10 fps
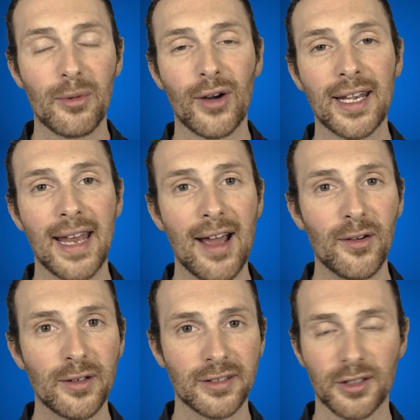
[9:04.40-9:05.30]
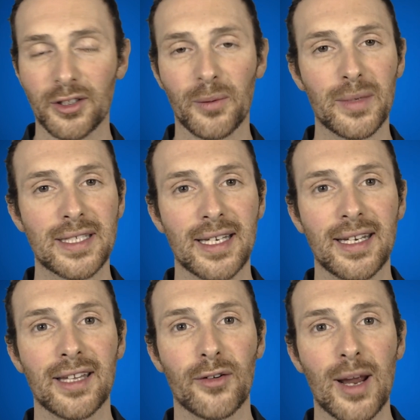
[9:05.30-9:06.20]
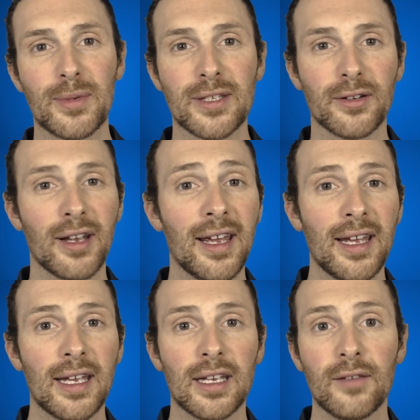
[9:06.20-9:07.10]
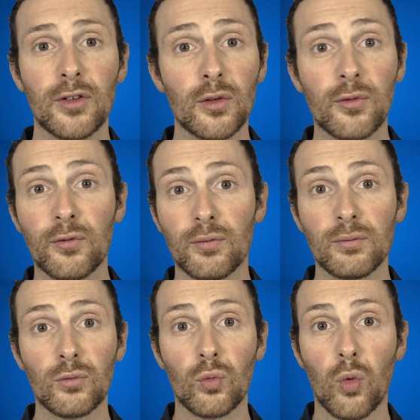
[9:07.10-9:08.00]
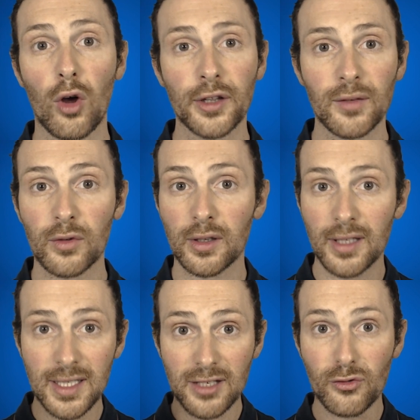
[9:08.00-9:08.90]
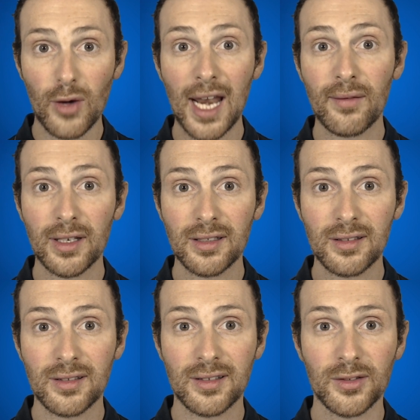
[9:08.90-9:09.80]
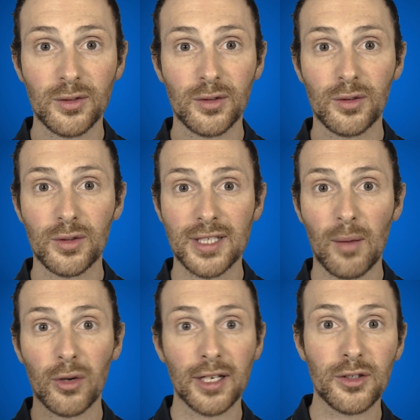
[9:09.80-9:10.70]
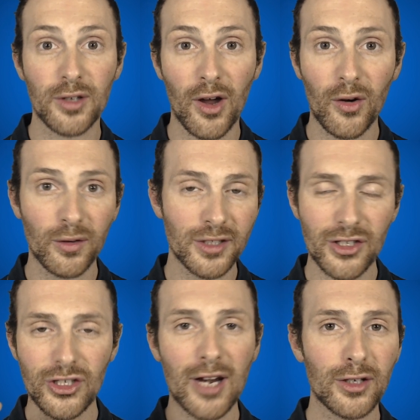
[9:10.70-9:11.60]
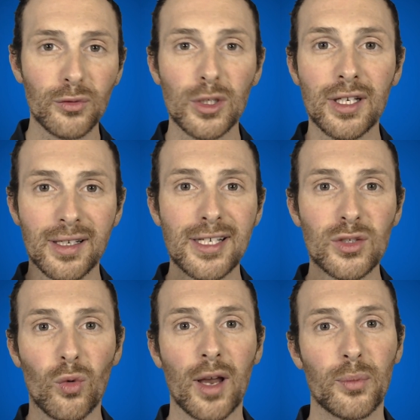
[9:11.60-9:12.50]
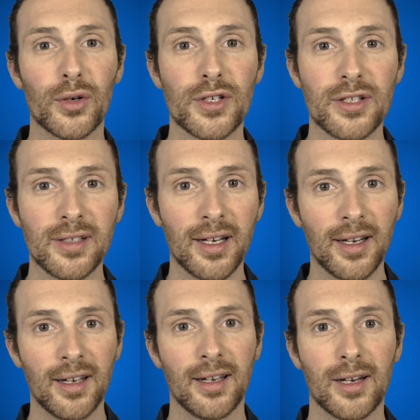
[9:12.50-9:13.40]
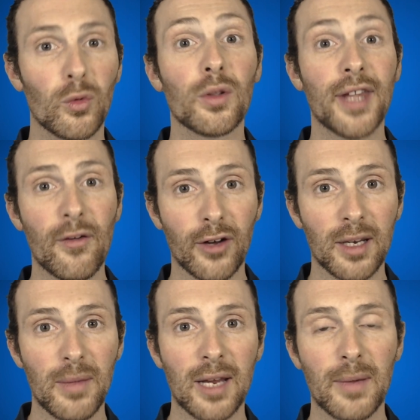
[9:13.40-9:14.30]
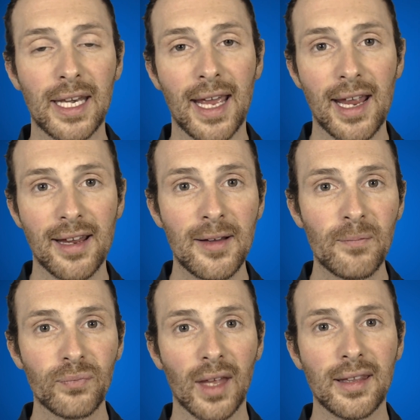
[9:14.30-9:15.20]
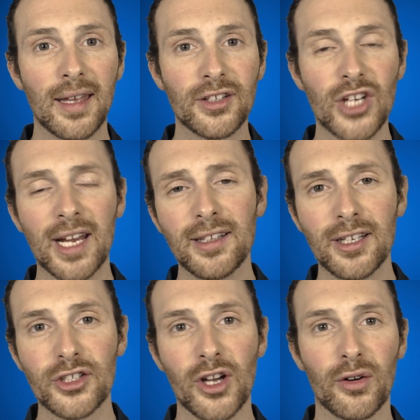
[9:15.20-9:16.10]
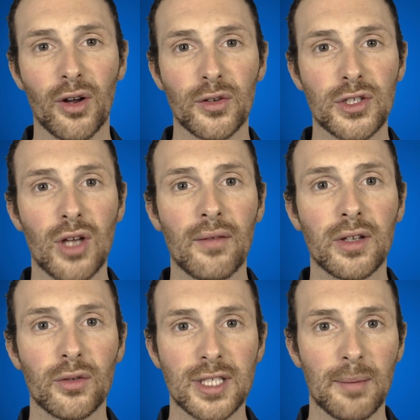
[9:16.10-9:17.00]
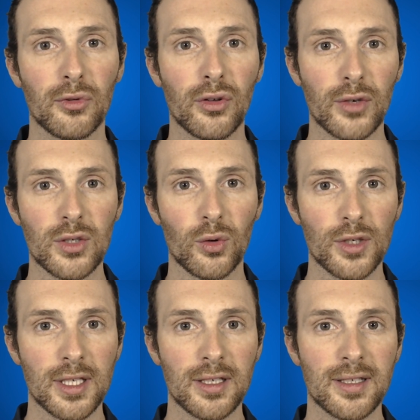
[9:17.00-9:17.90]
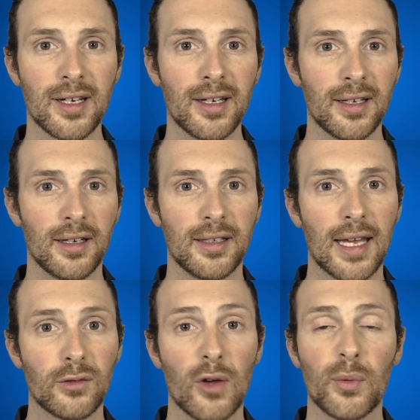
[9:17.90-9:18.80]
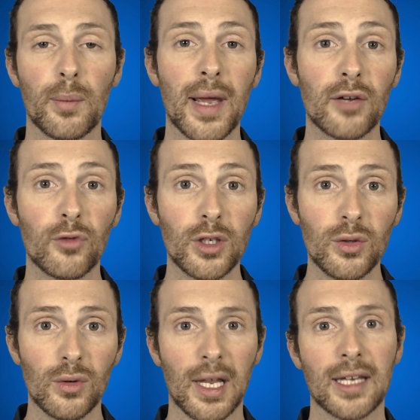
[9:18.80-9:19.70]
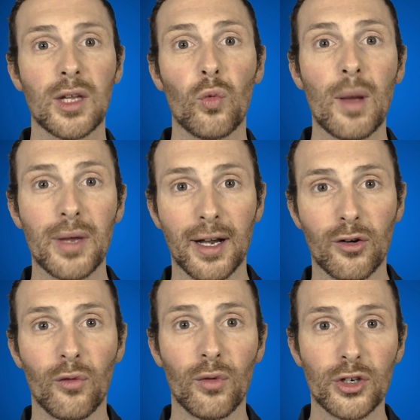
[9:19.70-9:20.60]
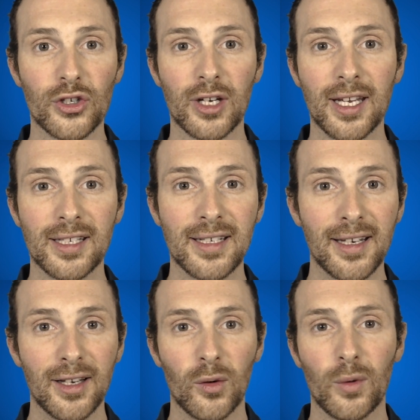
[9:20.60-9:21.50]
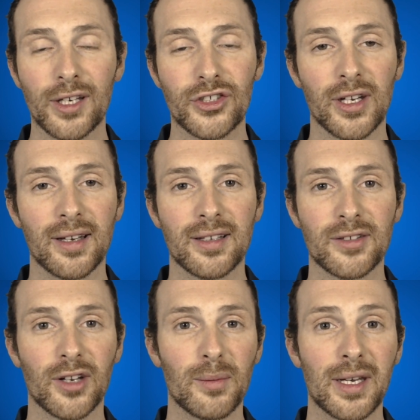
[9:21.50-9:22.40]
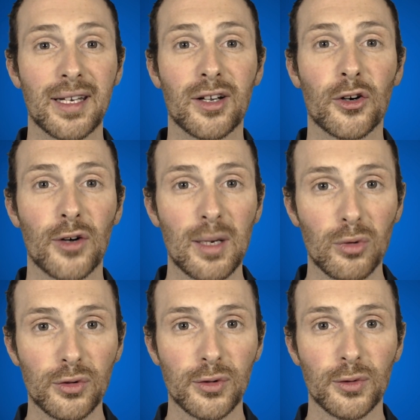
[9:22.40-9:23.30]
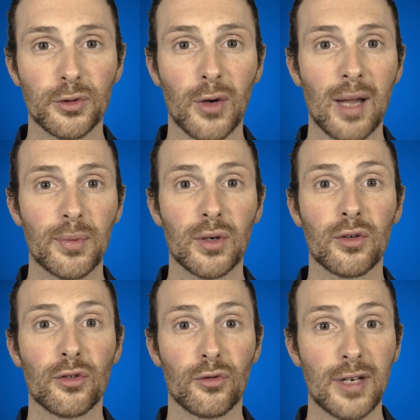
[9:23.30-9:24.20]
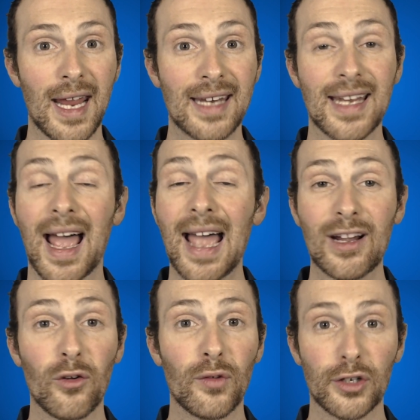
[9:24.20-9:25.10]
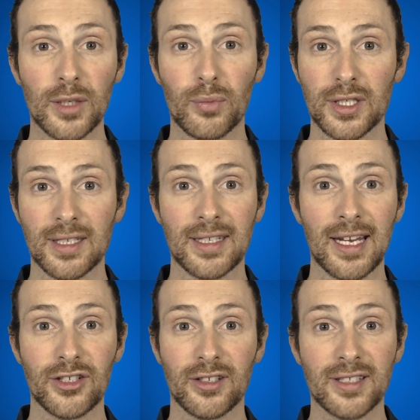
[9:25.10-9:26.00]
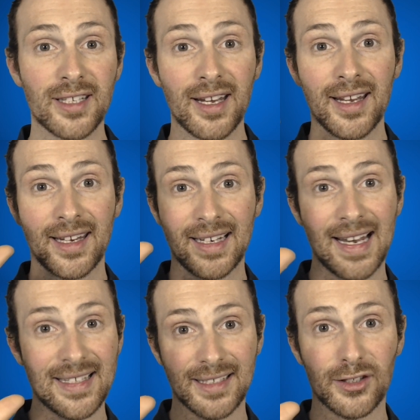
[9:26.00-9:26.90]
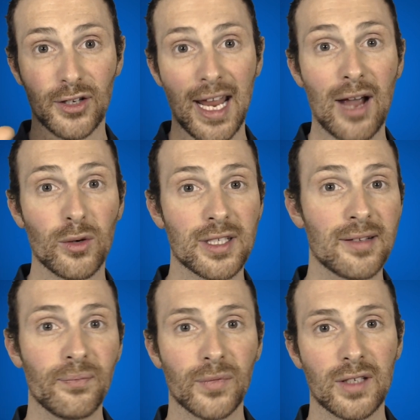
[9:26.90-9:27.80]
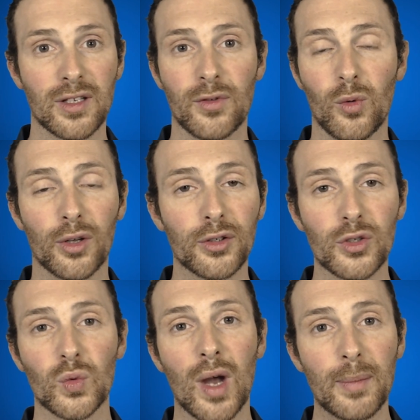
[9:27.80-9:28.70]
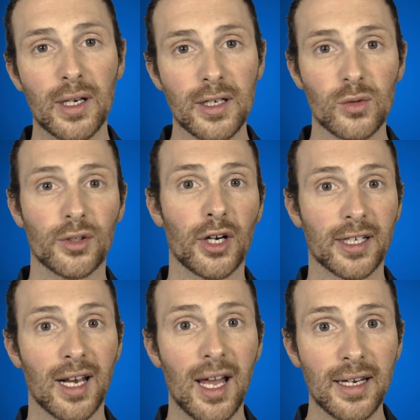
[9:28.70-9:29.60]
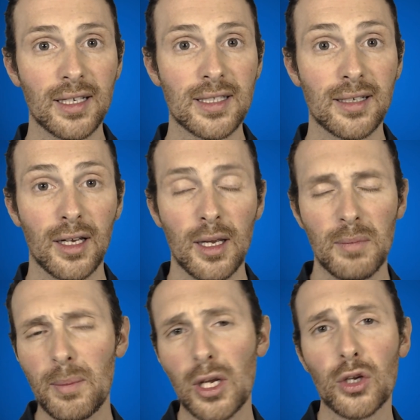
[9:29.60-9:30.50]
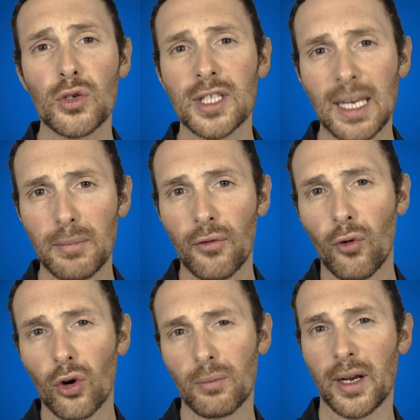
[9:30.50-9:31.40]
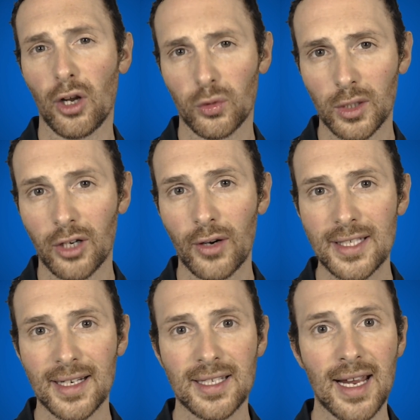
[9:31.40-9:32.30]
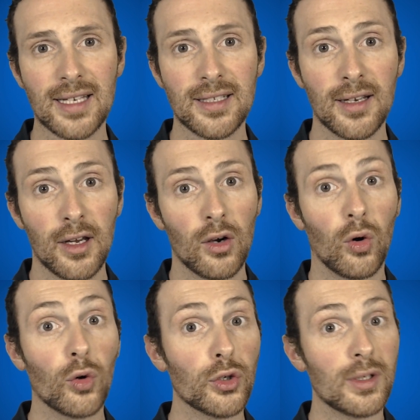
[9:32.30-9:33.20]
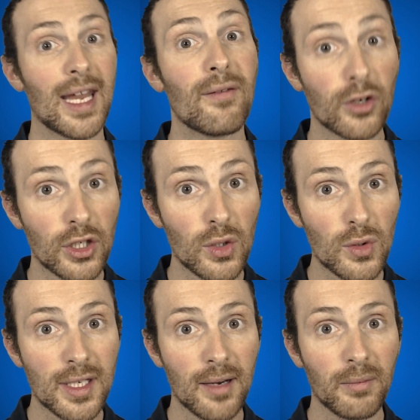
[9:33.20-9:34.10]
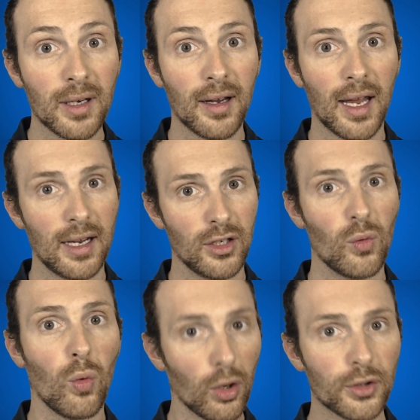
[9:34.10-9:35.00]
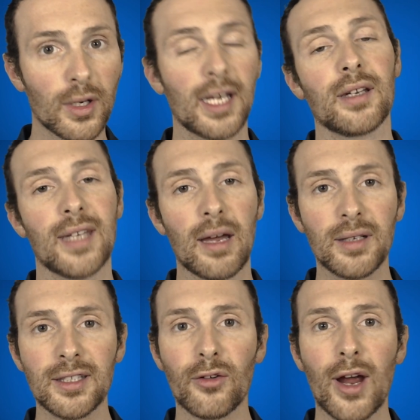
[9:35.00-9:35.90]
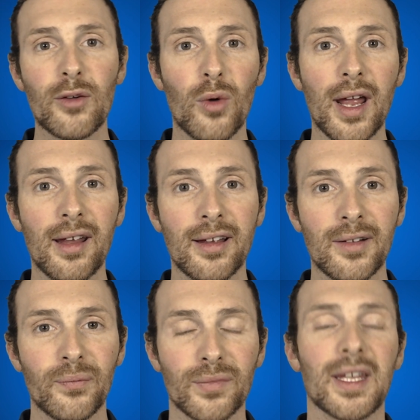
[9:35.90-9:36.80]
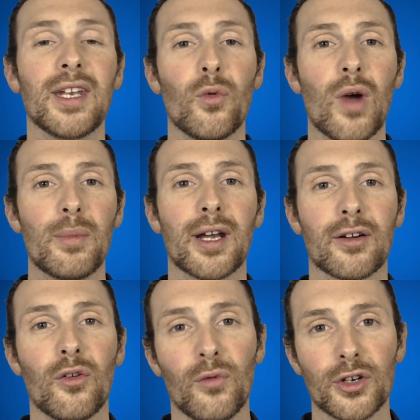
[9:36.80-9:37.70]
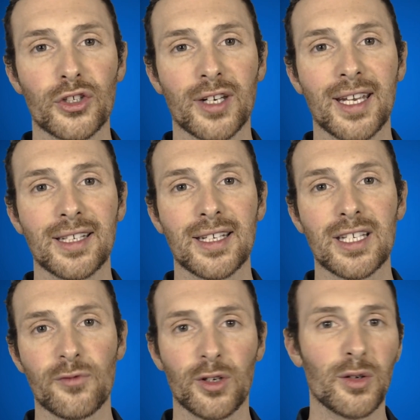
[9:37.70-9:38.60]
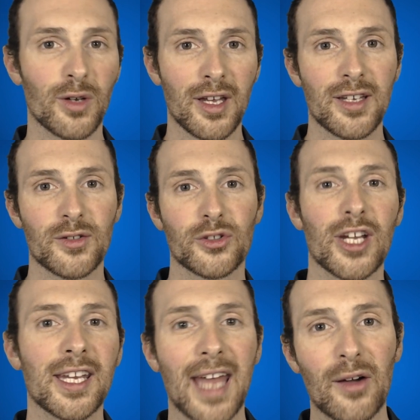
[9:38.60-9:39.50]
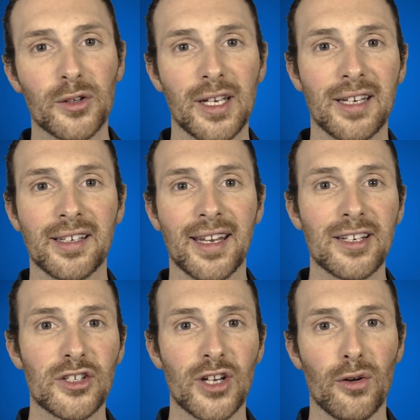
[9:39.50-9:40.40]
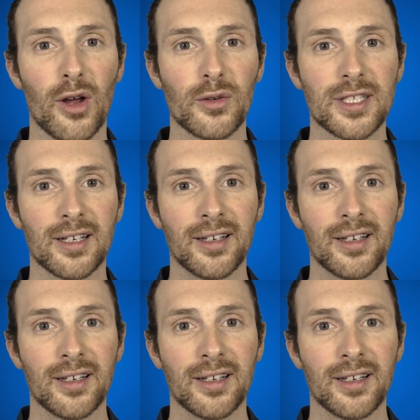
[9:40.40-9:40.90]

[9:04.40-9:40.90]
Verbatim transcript: right now so you don't miss any other episode. If you want, if this is relevant to someone that you know, just share it with at least 1 person. It will definitely make my day. And then check in the show notes. You have some of the resources that we have prepared for you, like the Webinar Conversion Kit, which is going to be an incredible tool to help you create high converting presentations in less than 3 hours. So if you want to use webinars to attract clients, maybe you're using them before but not with great success, or you never use them and you want to get it done in the right way, then the Webinar Conversion Kit is for you. So check it out in the show notes.